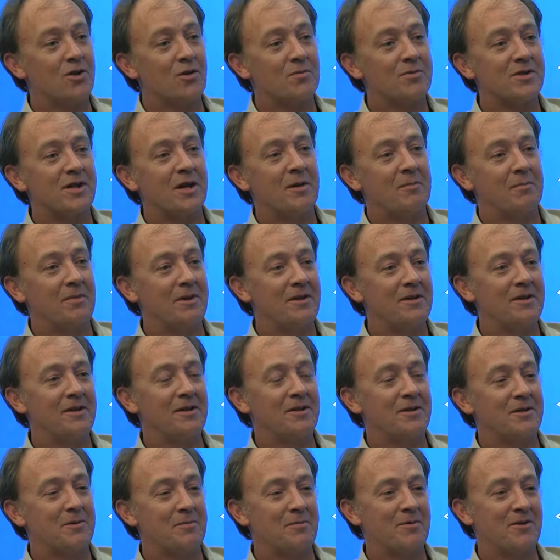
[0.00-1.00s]
the top skipper in
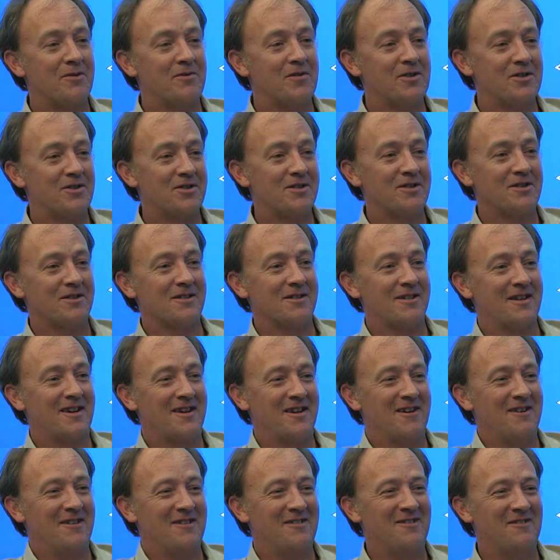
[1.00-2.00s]
the inter-provincials
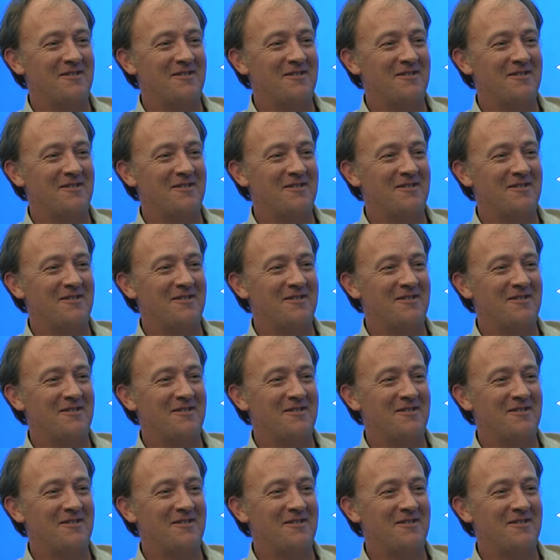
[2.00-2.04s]
now.